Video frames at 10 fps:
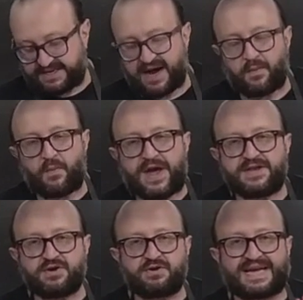Now, when
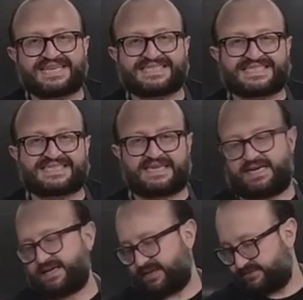you're entertaining,